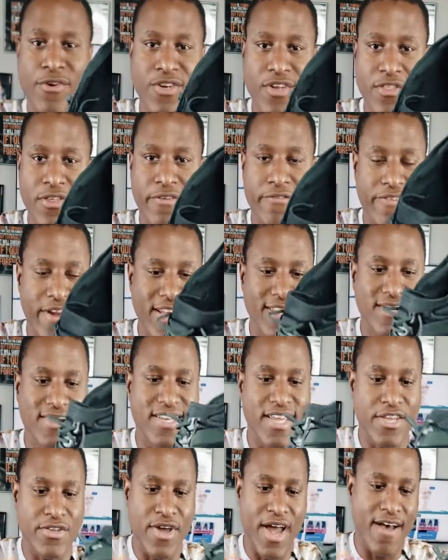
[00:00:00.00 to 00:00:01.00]
Nothing fancy there.
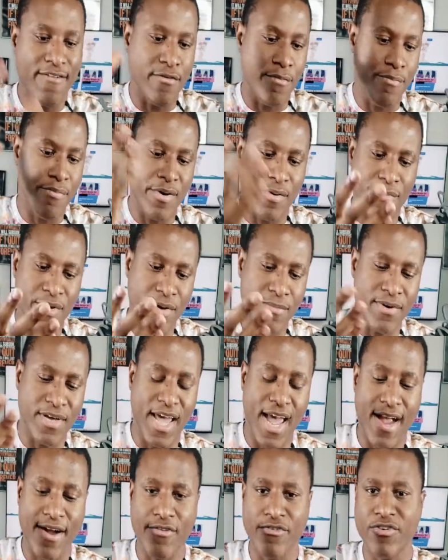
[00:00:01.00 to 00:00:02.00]
You have a premium
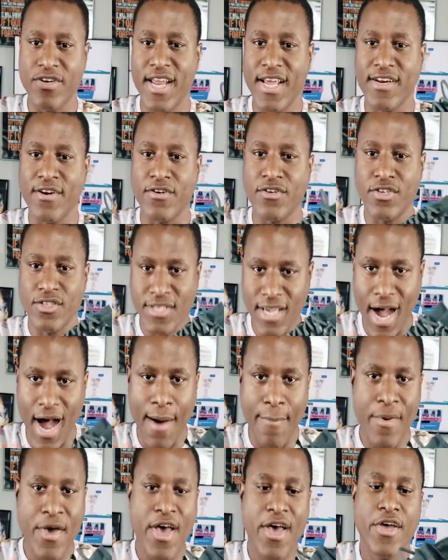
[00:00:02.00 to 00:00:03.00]
kangaroo leather on the
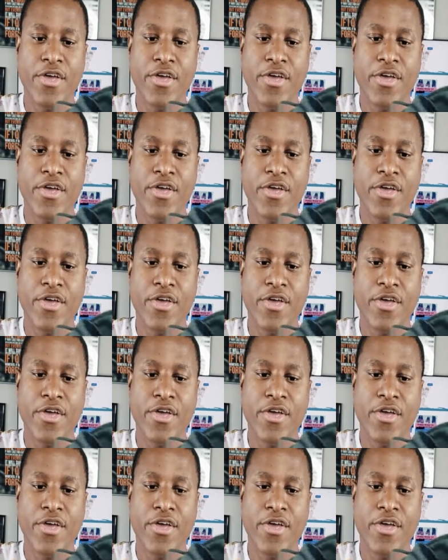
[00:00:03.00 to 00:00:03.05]
top.